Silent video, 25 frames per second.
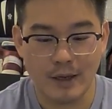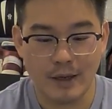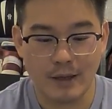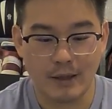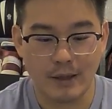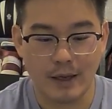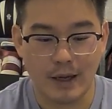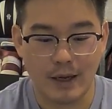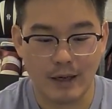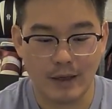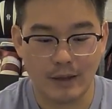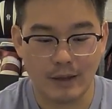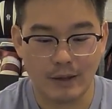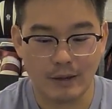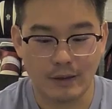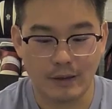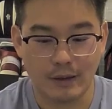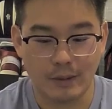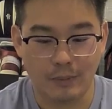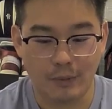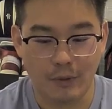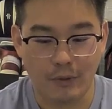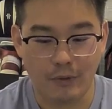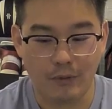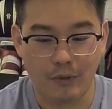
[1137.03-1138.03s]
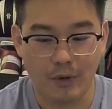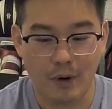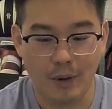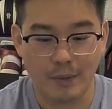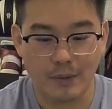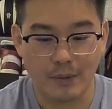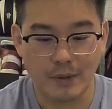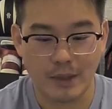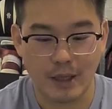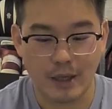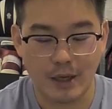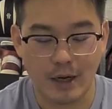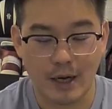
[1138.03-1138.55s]
that the
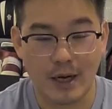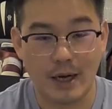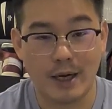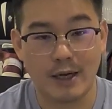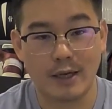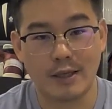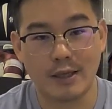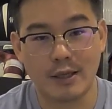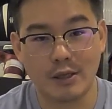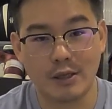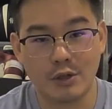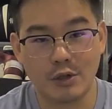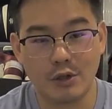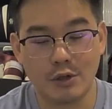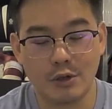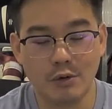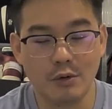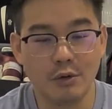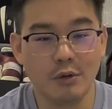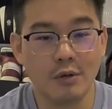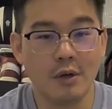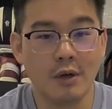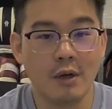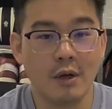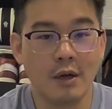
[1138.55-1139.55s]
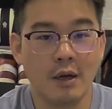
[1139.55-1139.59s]
performance I got out of this shoe,